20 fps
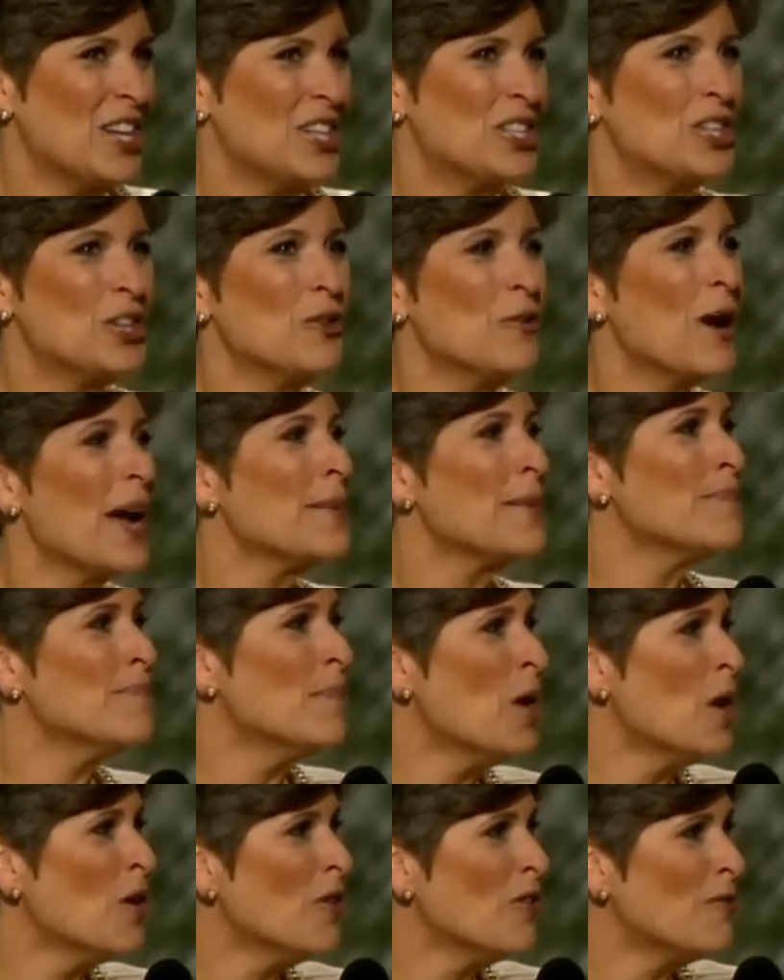to a
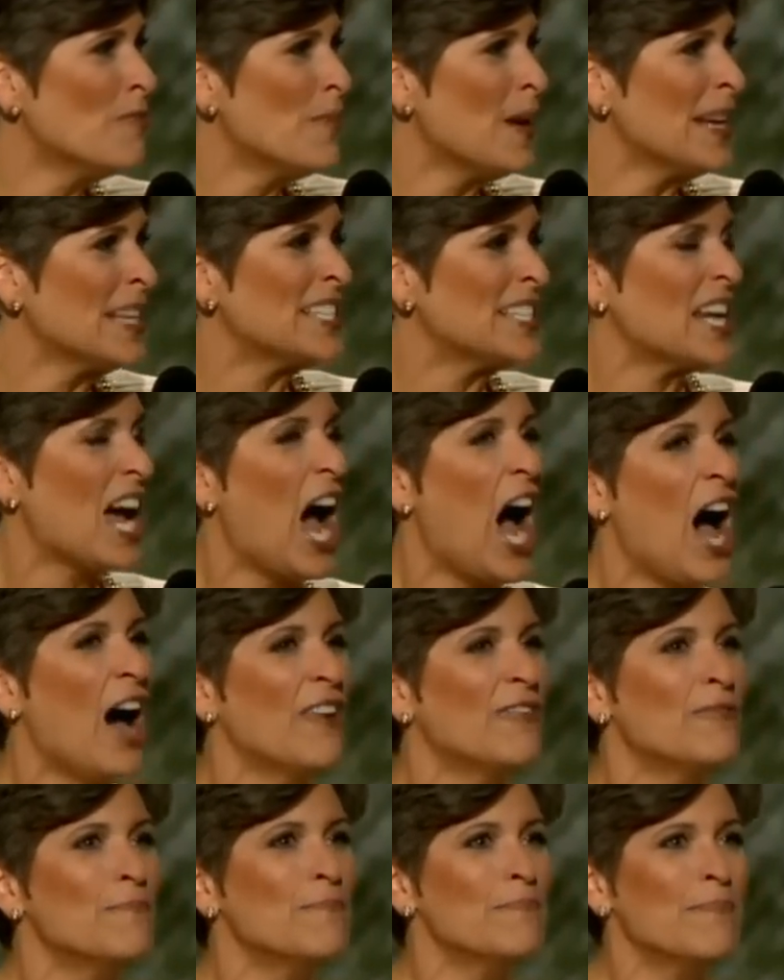movement
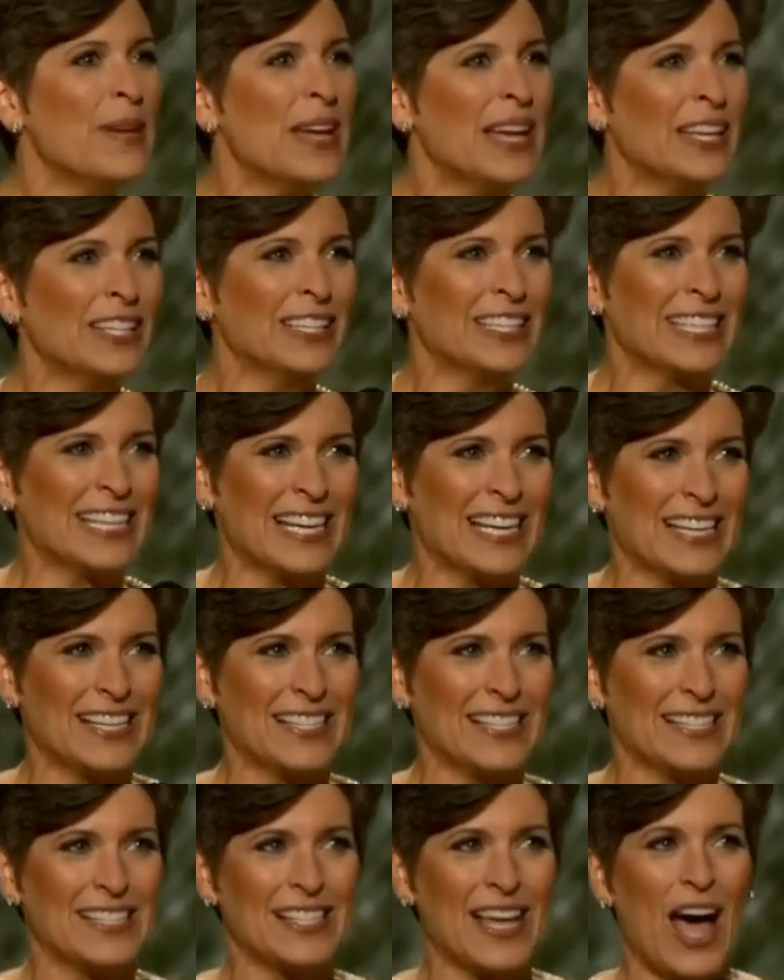of
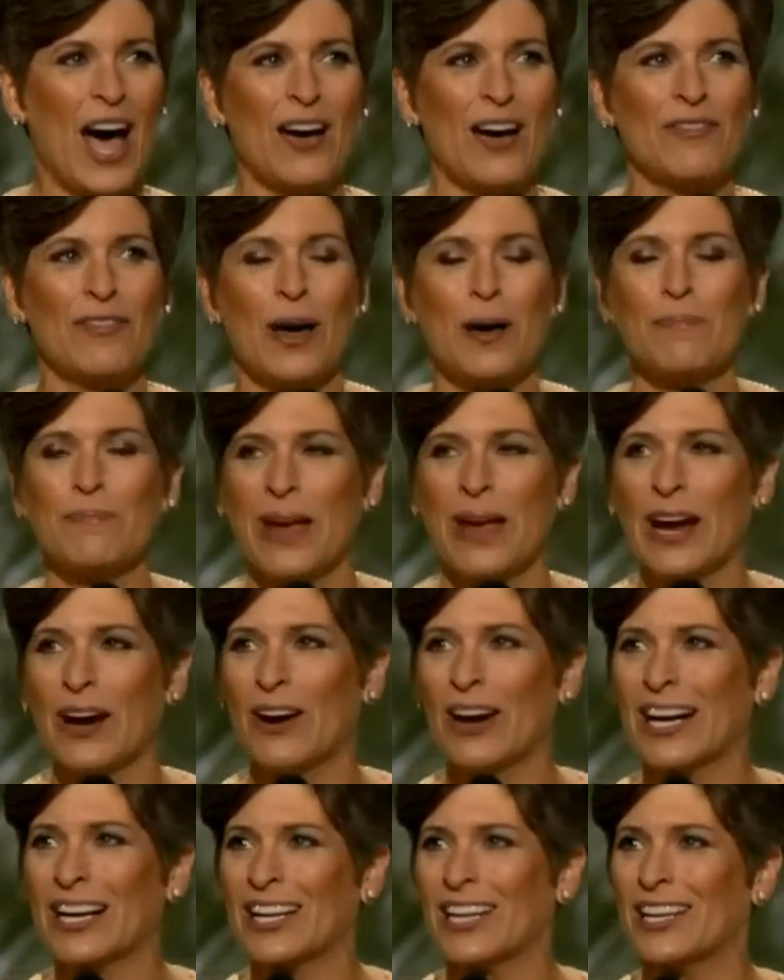millions of
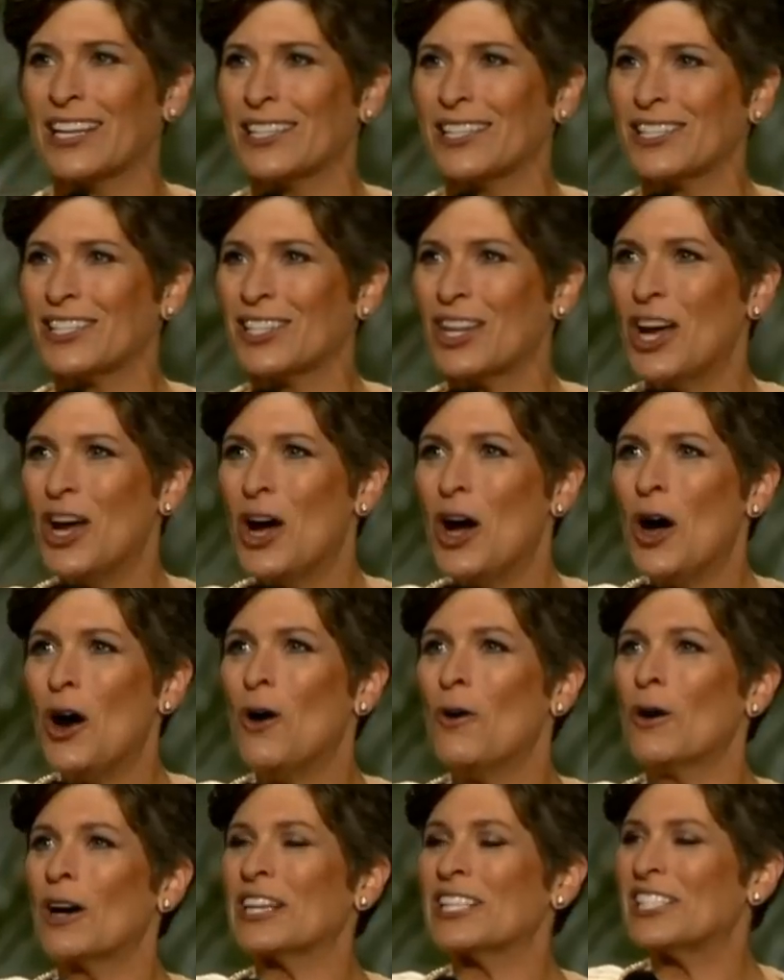Americans
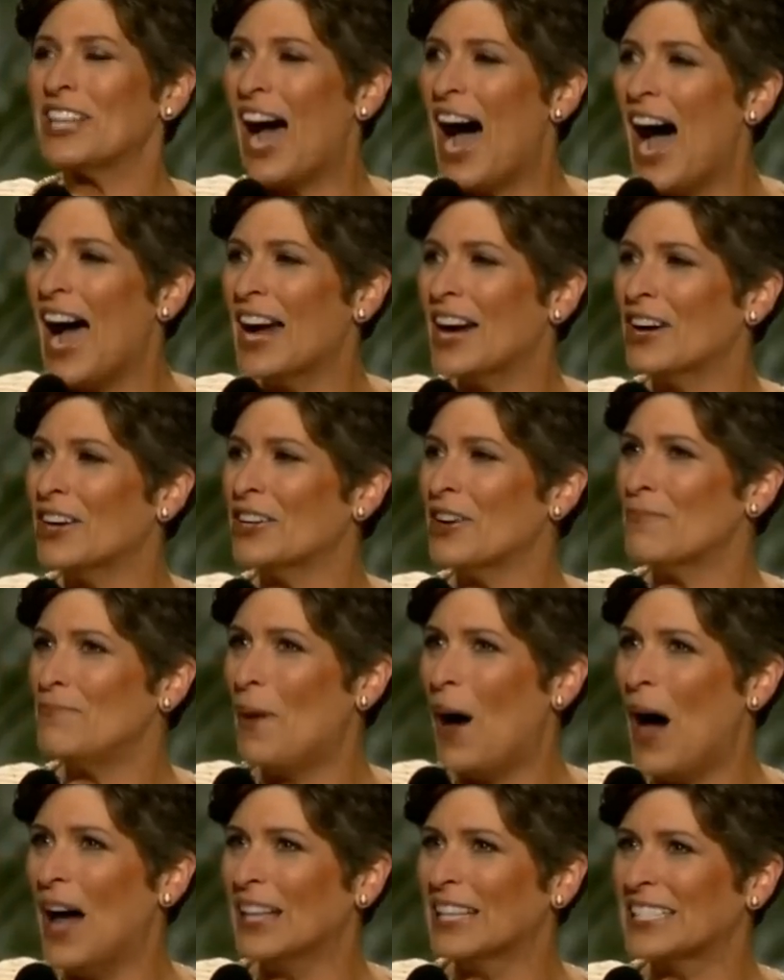who are tired of
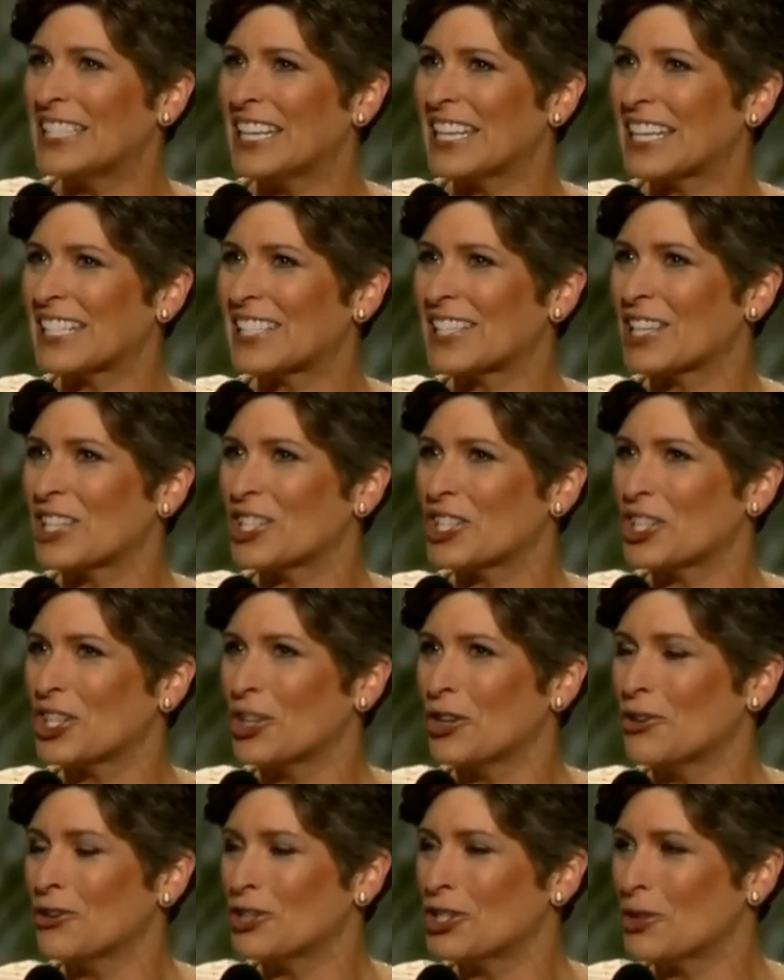politics as
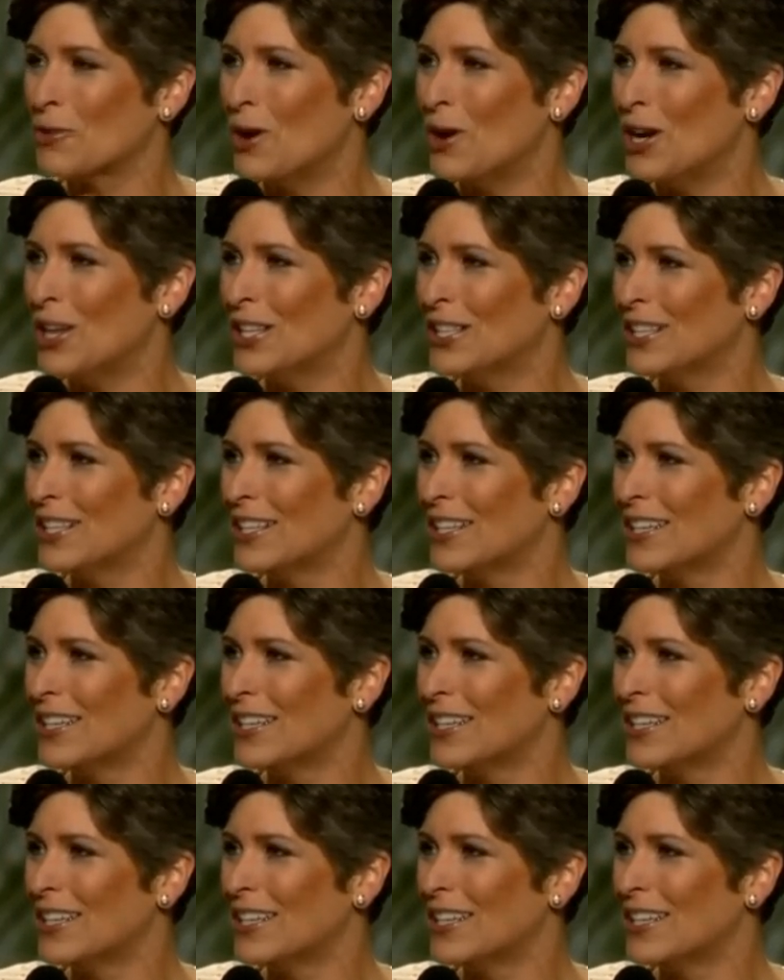usual.